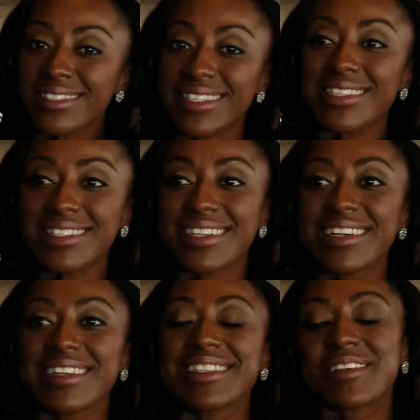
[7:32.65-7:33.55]

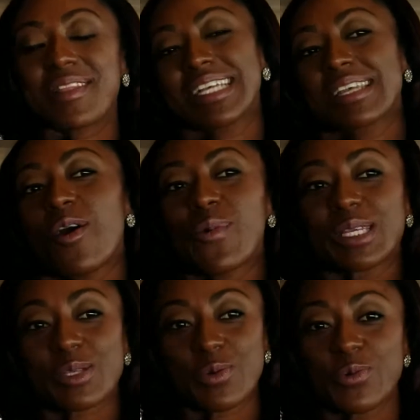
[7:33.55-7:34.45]
sister. So that's
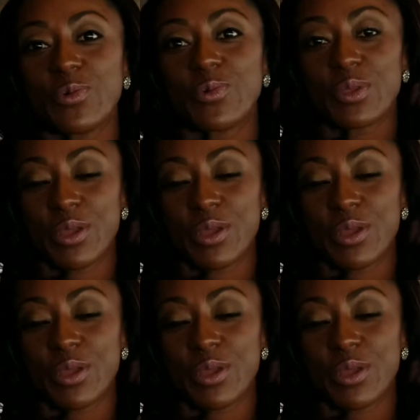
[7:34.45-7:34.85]
always cool.